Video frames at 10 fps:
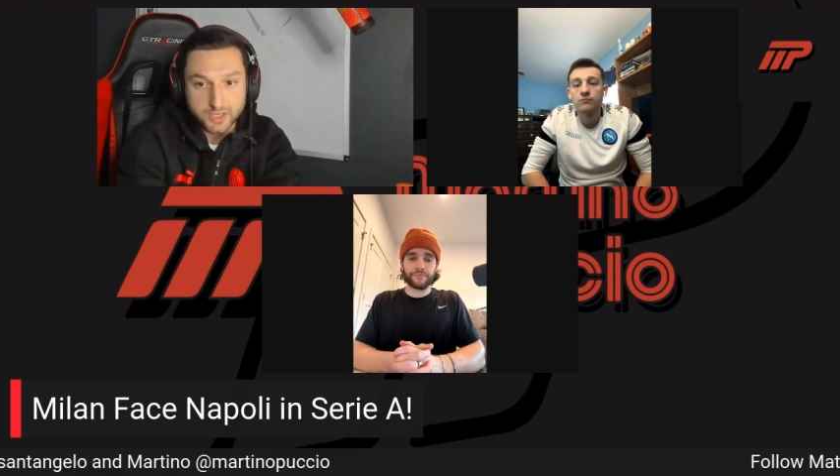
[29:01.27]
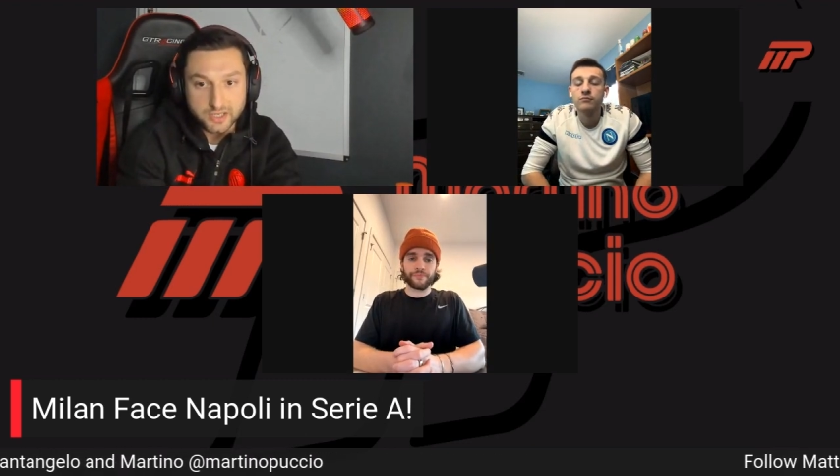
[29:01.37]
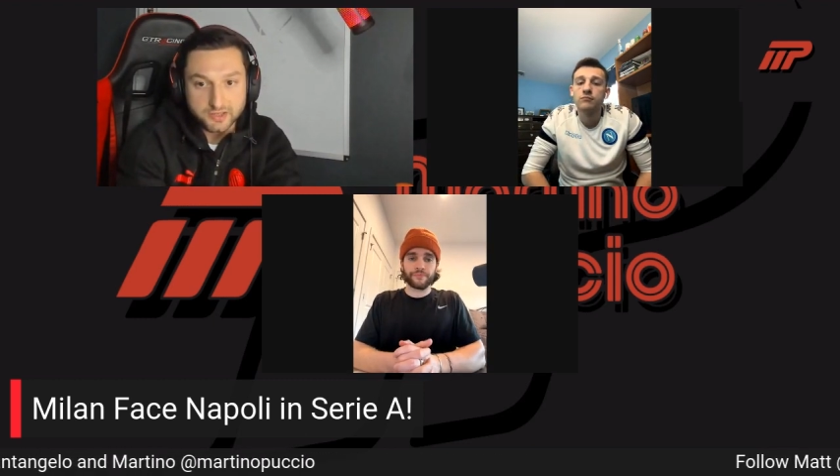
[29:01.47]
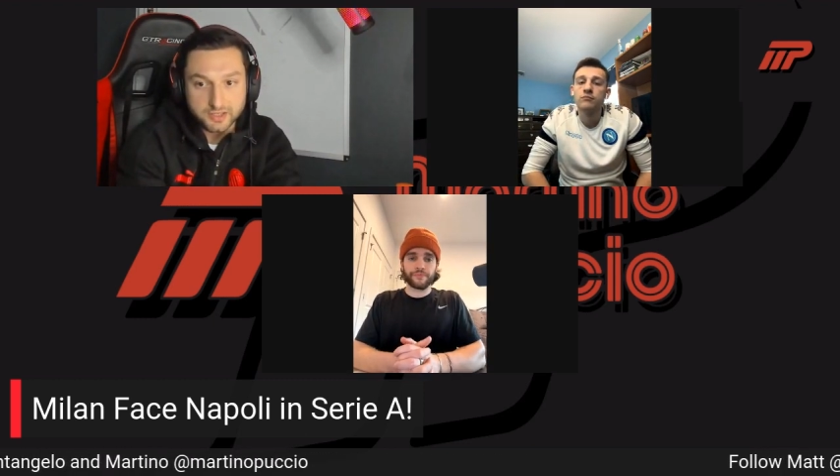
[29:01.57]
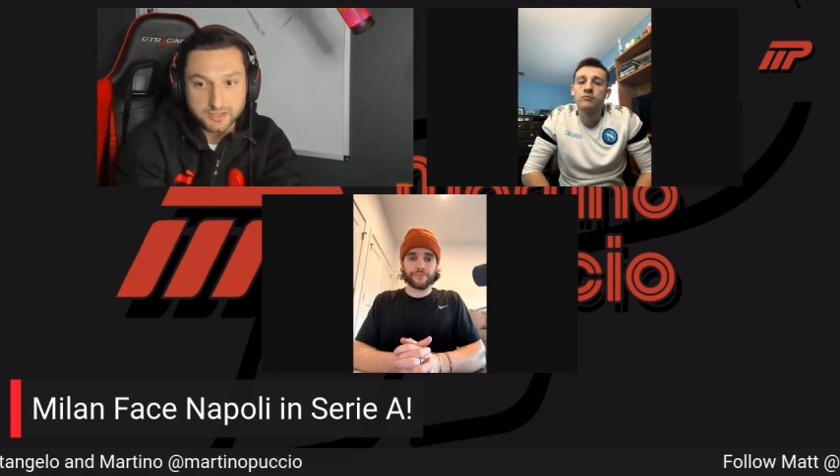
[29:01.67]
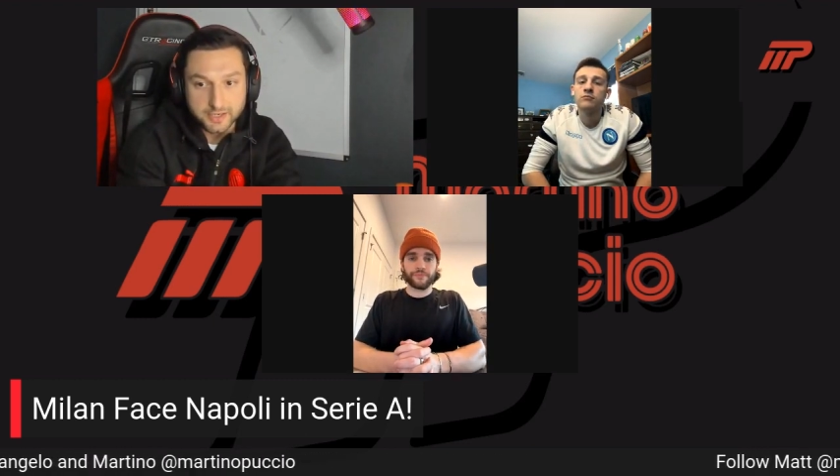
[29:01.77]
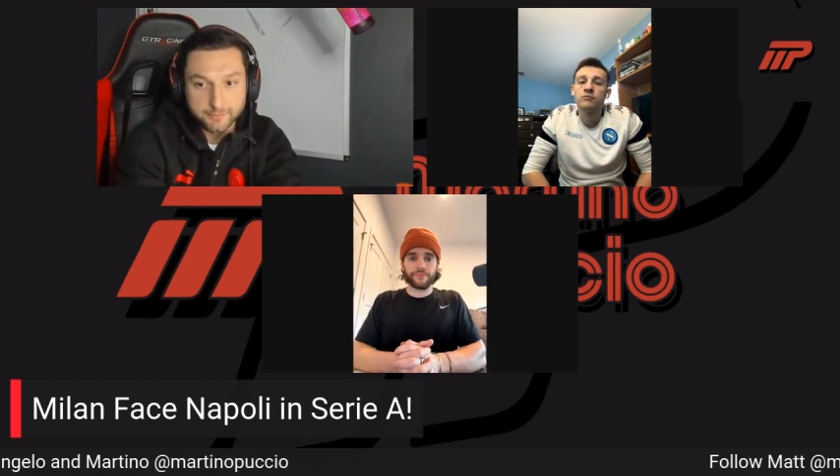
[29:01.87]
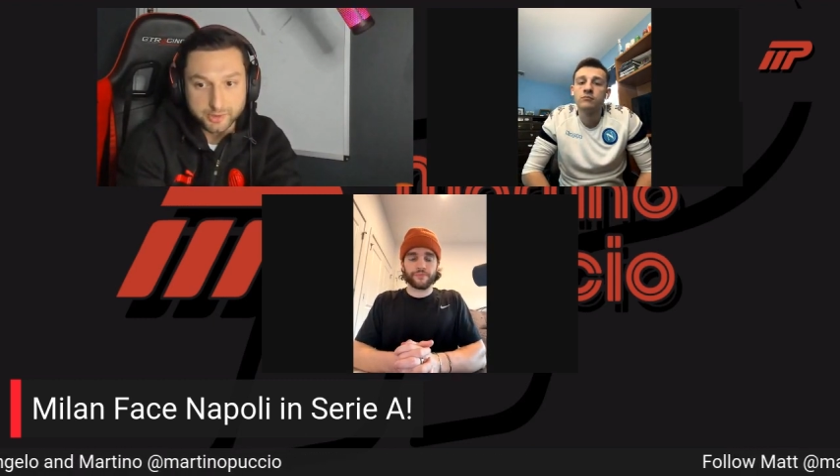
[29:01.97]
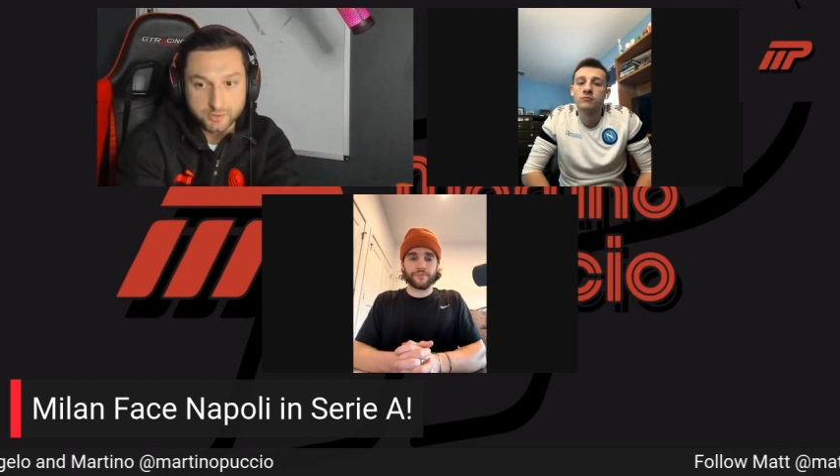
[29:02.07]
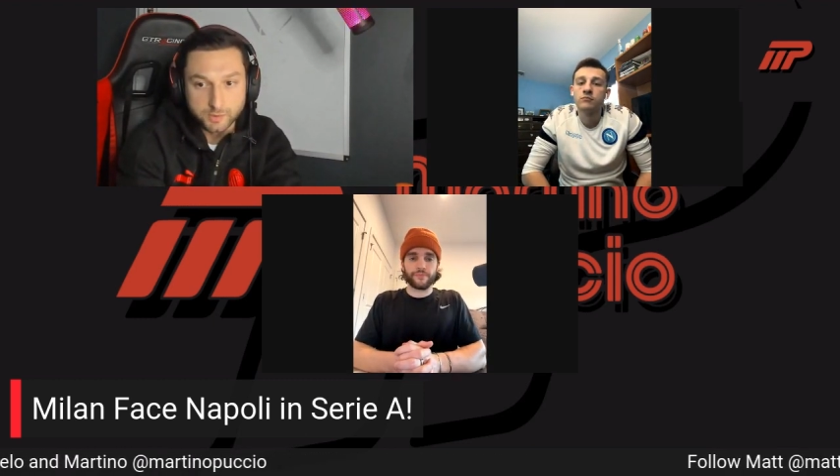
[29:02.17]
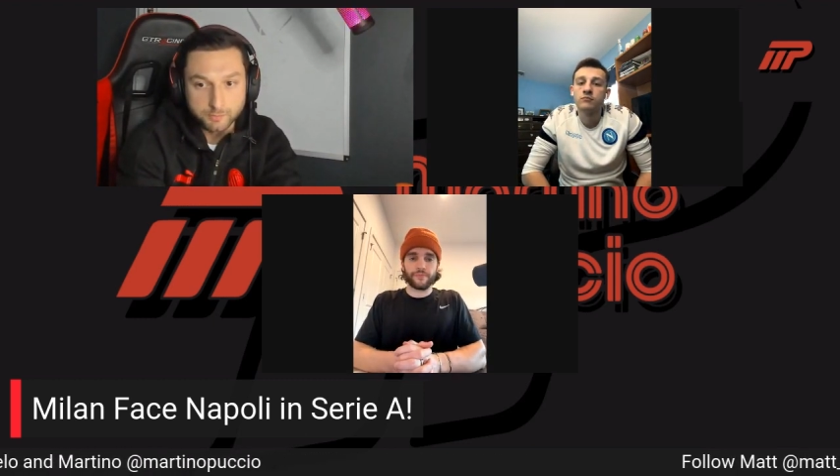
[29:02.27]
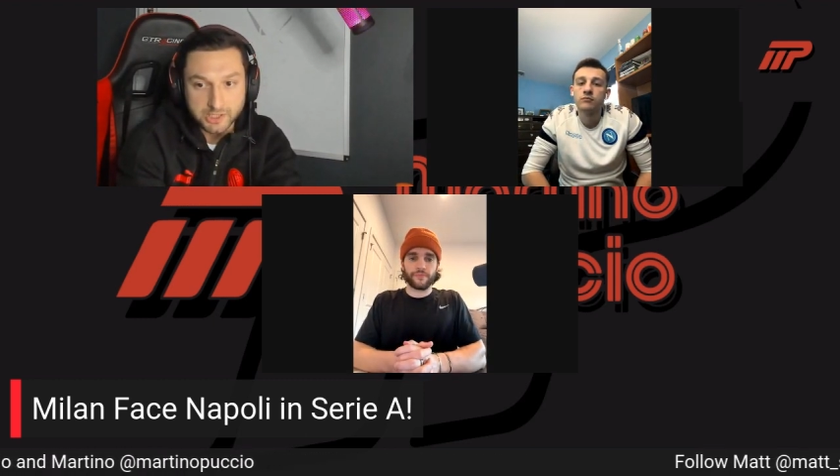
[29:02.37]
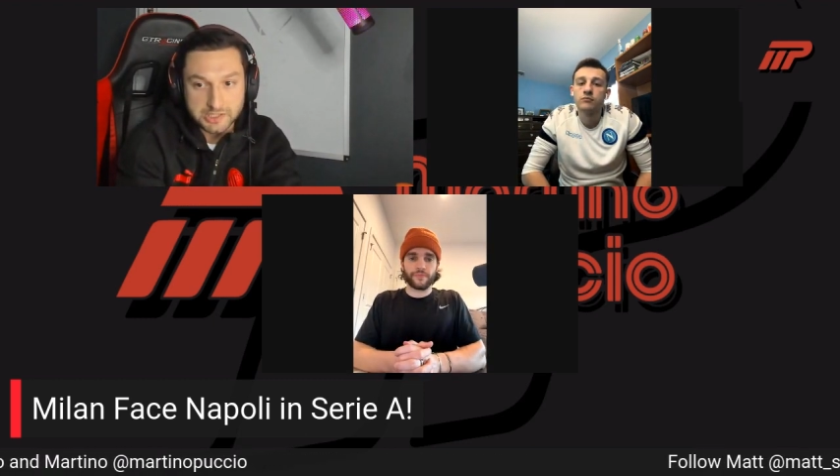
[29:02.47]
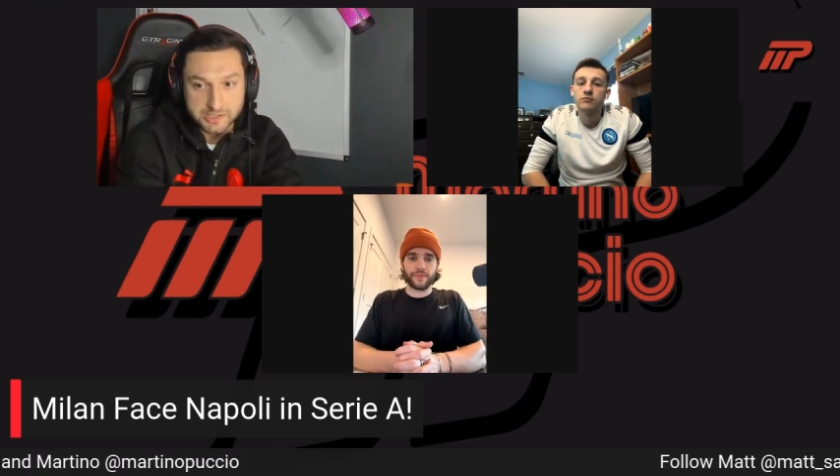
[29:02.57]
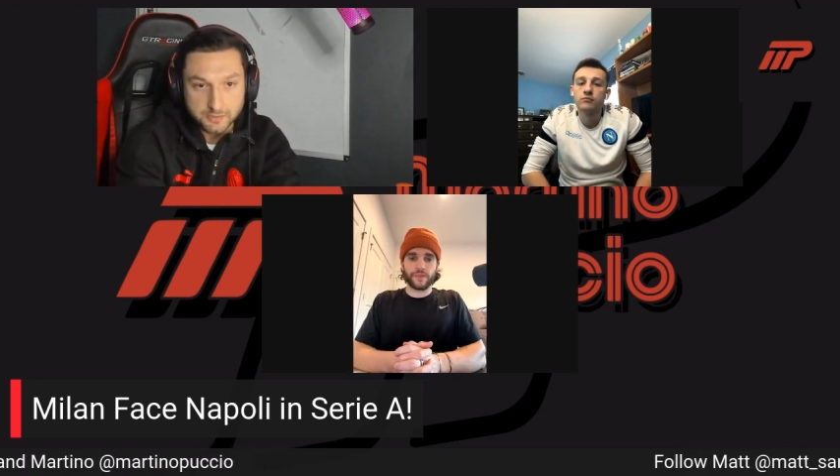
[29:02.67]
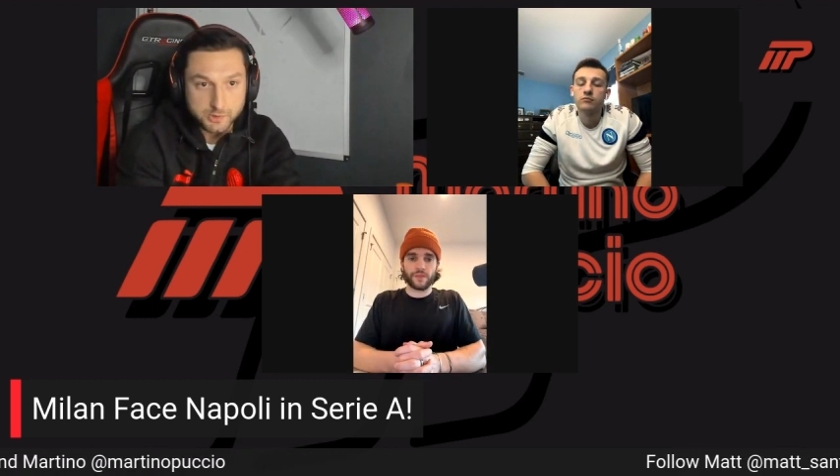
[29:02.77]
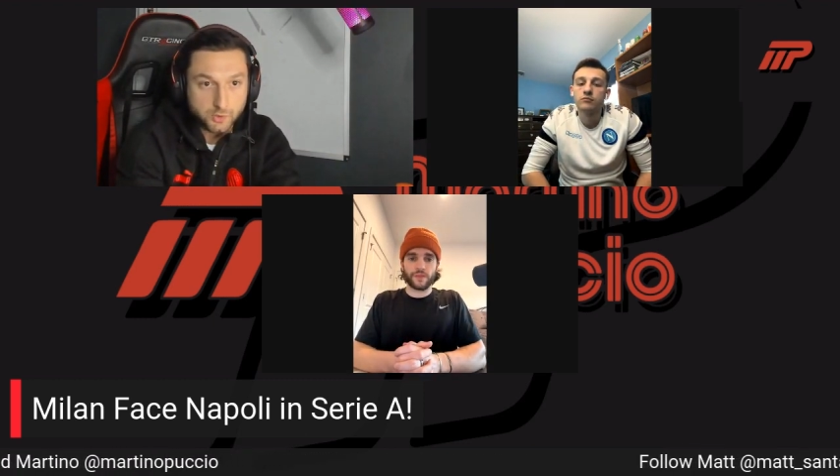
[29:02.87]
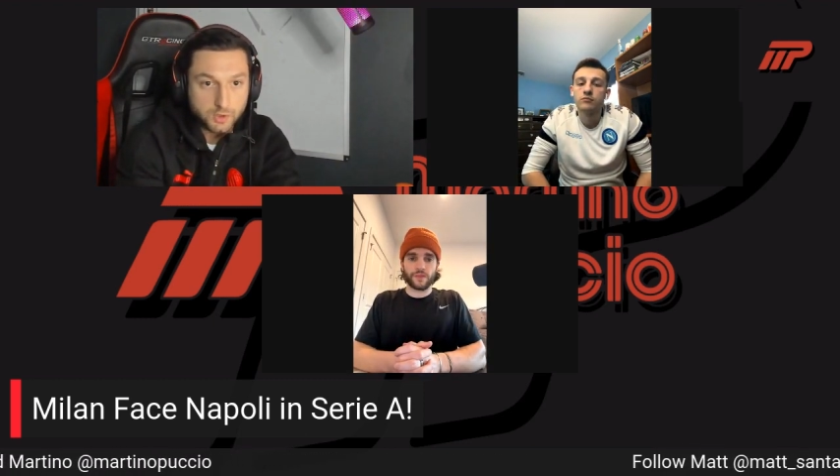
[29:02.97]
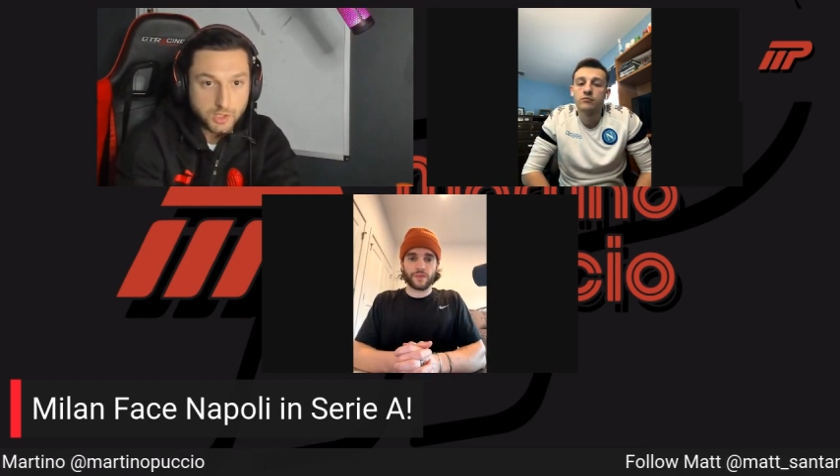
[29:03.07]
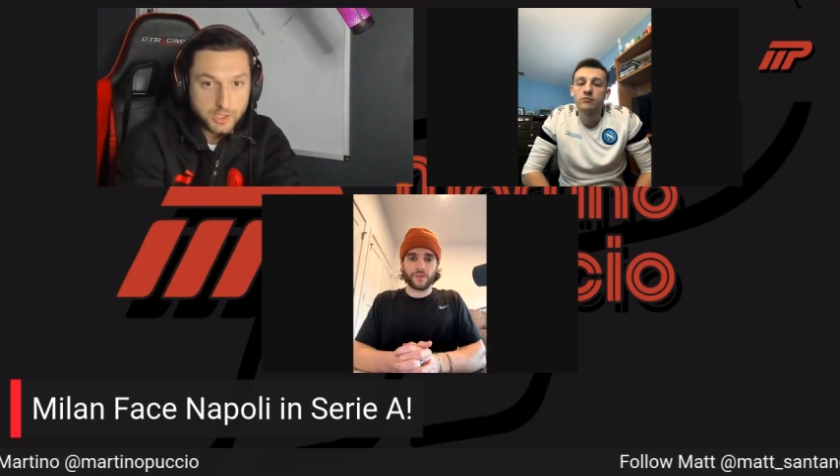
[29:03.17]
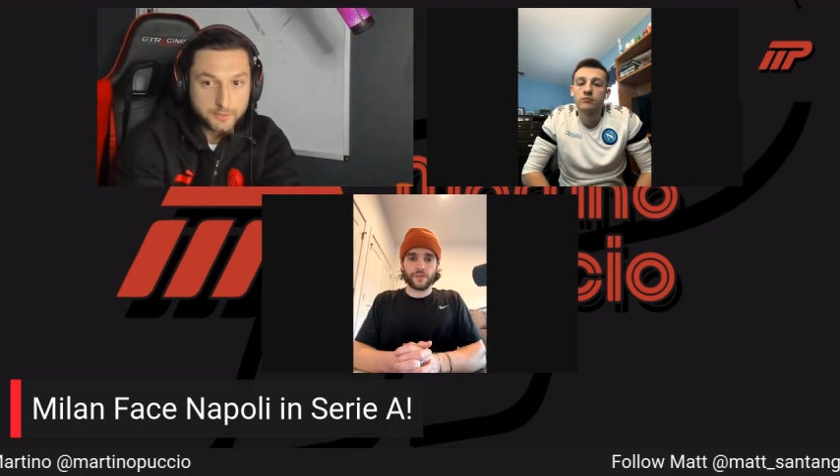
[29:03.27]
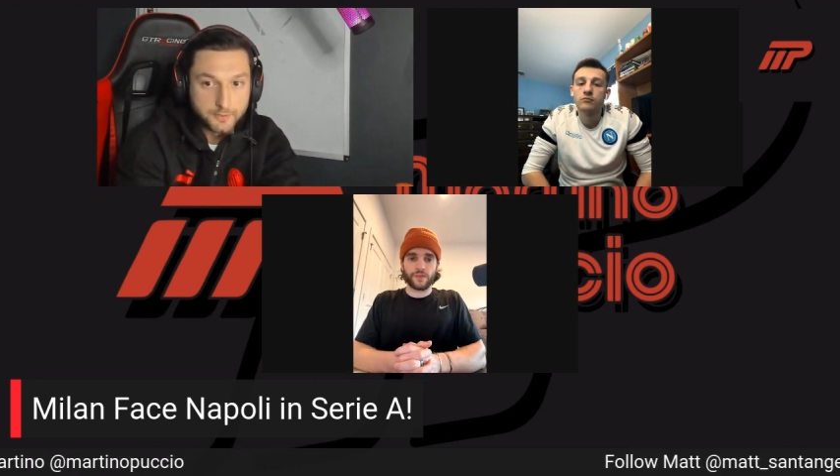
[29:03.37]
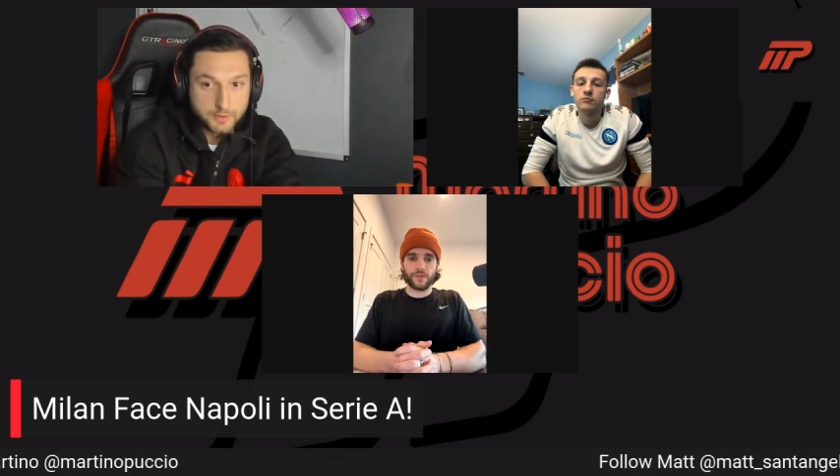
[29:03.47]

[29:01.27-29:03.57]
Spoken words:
I think Napoli win by the same scoreline.